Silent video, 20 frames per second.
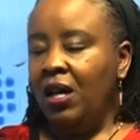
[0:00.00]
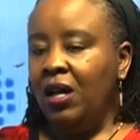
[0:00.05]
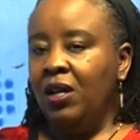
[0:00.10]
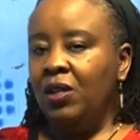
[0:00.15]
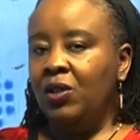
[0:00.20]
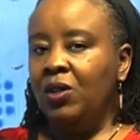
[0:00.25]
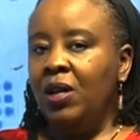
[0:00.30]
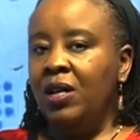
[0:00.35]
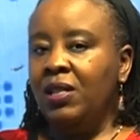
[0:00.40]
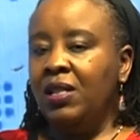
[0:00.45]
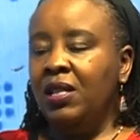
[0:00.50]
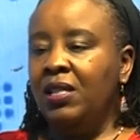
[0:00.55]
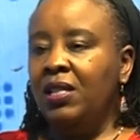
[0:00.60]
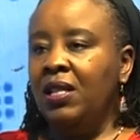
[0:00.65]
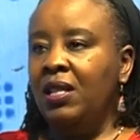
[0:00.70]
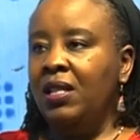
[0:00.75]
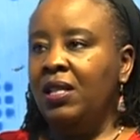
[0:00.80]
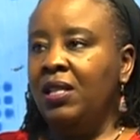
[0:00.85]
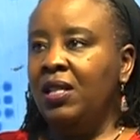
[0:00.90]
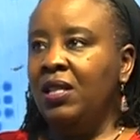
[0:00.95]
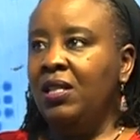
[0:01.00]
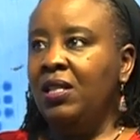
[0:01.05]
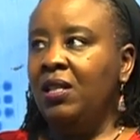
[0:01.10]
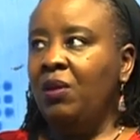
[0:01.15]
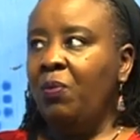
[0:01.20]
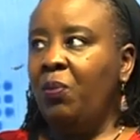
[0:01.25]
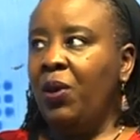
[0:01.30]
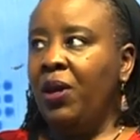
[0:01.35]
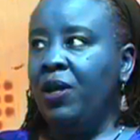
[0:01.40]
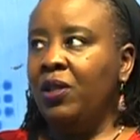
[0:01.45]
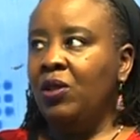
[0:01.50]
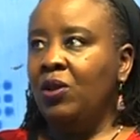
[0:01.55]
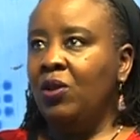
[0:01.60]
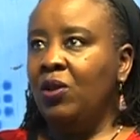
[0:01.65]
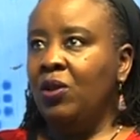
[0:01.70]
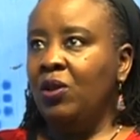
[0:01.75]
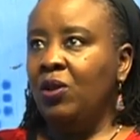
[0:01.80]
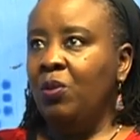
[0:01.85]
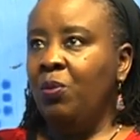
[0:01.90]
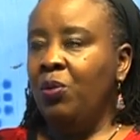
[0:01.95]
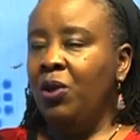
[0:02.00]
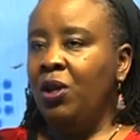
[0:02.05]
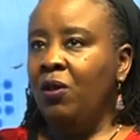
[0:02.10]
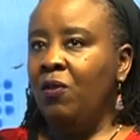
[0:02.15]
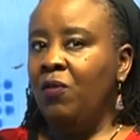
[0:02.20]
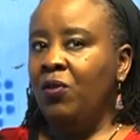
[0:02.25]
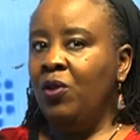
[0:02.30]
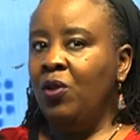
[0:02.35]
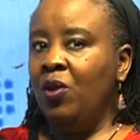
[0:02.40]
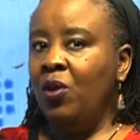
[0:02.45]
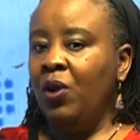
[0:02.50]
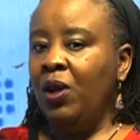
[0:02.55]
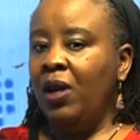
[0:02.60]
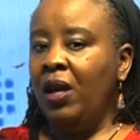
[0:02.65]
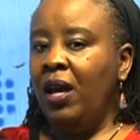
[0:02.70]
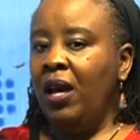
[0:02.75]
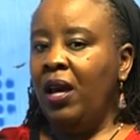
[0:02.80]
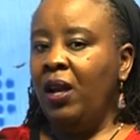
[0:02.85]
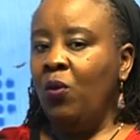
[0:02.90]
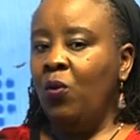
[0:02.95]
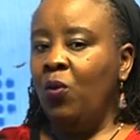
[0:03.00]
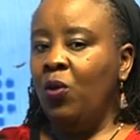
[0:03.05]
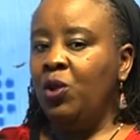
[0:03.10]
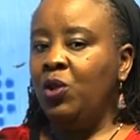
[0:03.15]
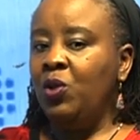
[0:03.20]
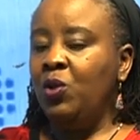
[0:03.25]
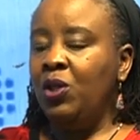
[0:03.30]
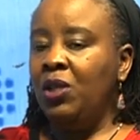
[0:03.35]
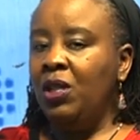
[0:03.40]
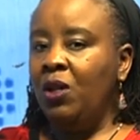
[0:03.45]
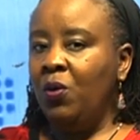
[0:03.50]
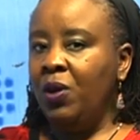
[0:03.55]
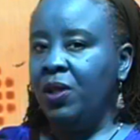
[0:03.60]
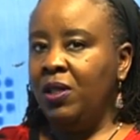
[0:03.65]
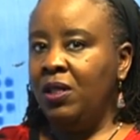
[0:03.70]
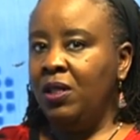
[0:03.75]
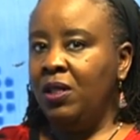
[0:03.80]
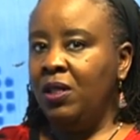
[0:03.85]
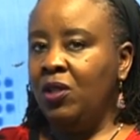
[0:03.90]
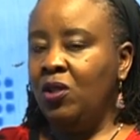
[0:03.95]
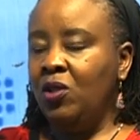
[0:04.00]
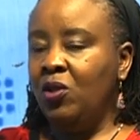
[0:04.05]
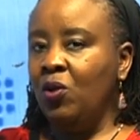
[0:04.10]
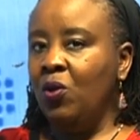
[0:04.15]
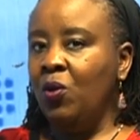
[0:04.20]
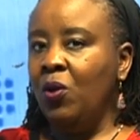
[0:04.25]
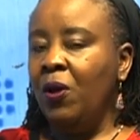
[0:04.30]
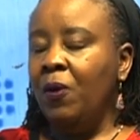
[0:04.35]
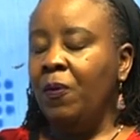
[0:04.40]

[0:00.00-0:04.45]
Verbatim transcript: So now, as I said, it just depends on your breed of dog and what you sequence it. So